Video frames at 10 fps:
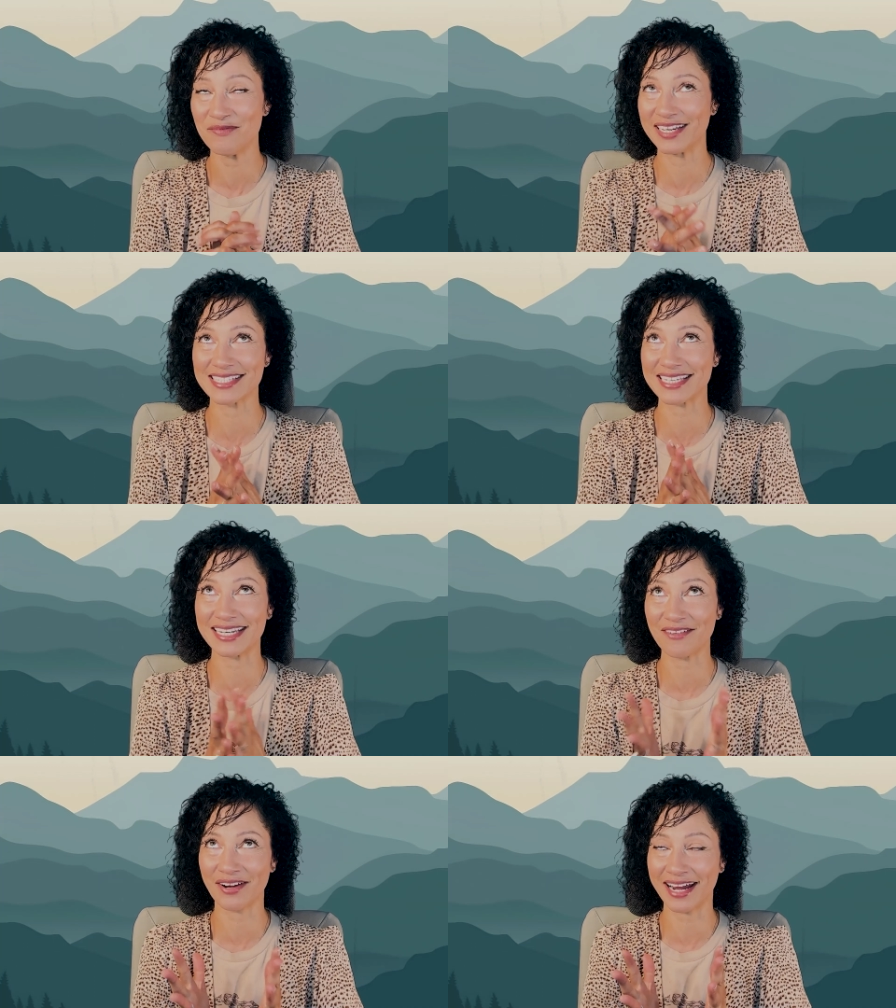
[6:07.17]
because they
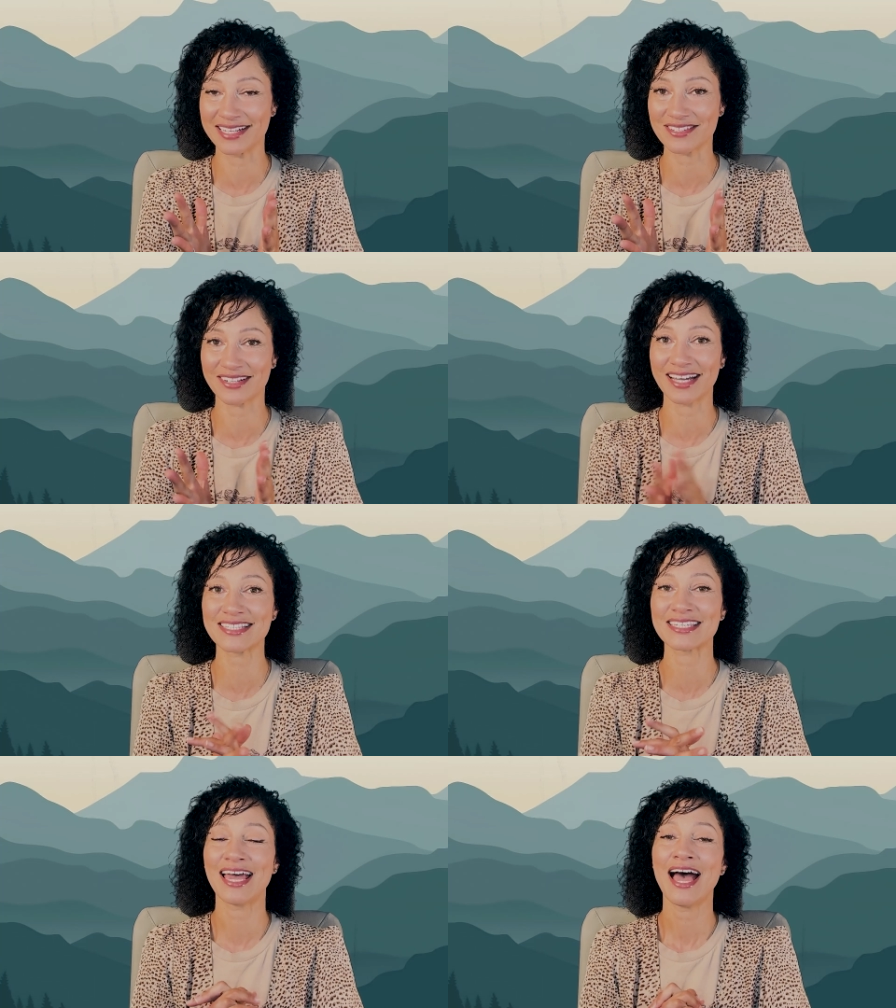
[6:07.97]
never answered us
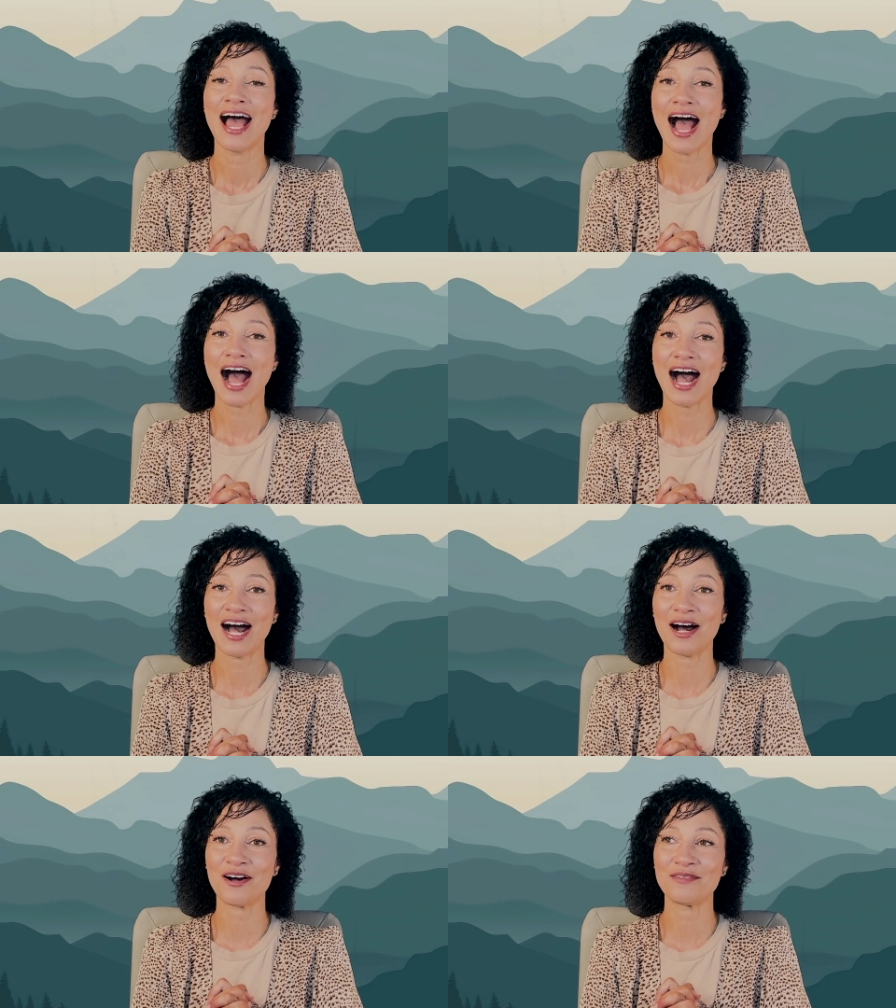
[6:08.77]

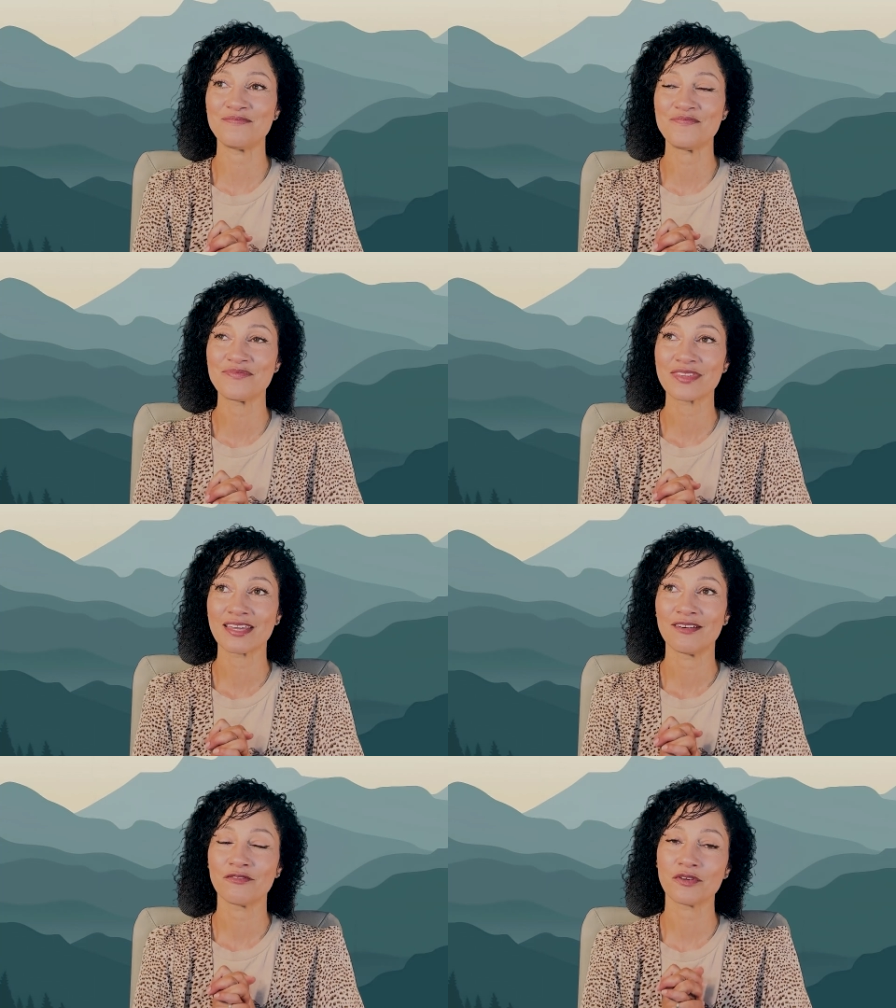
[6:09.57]
um,
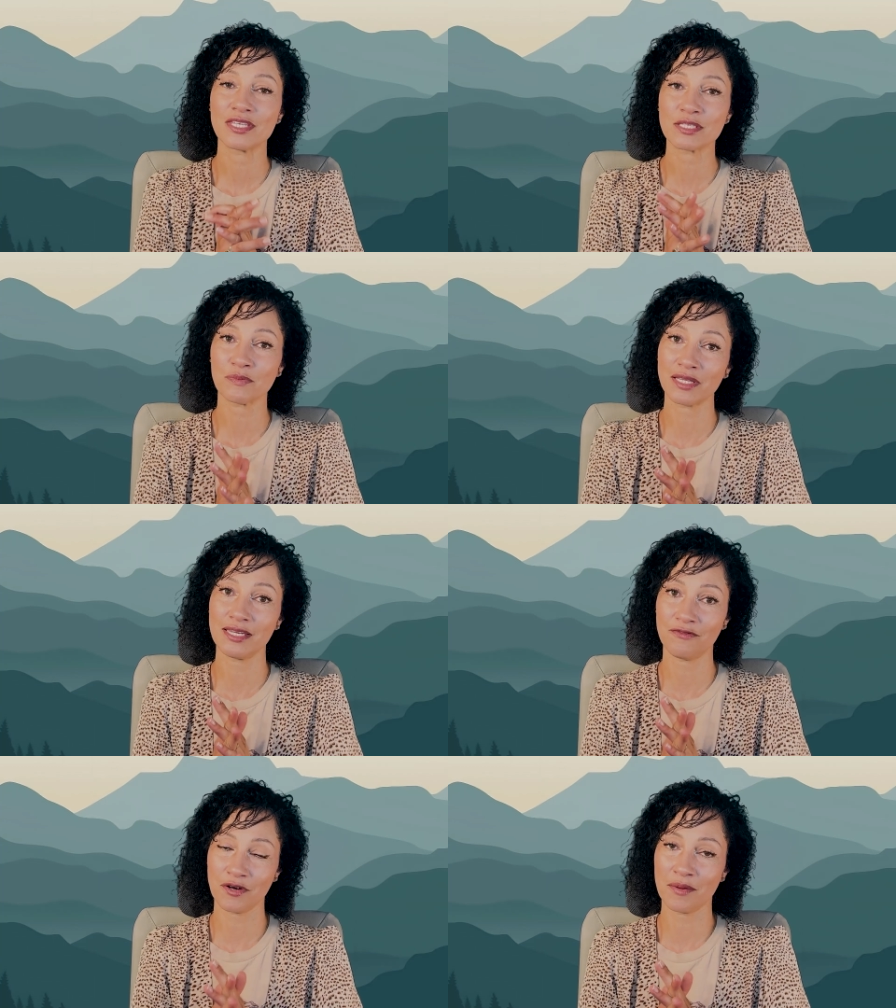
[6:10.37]
for this
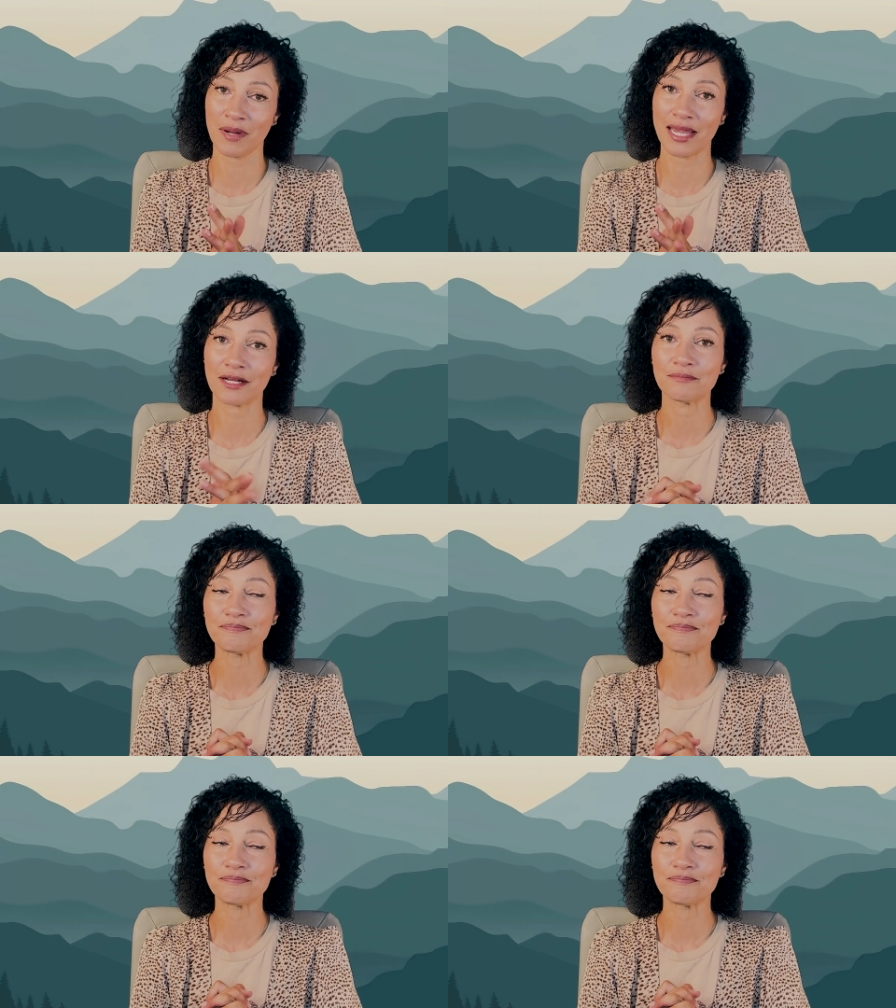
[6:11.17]
plea for a bike.